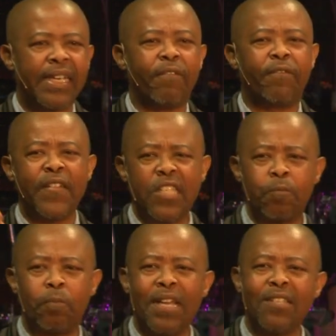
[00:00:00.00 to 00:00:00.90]
the
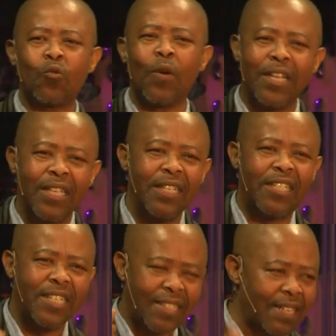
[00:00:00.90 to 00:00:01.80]
first place where
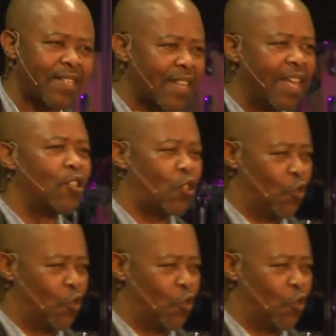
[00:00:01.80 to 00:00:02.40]
Jesus sends you?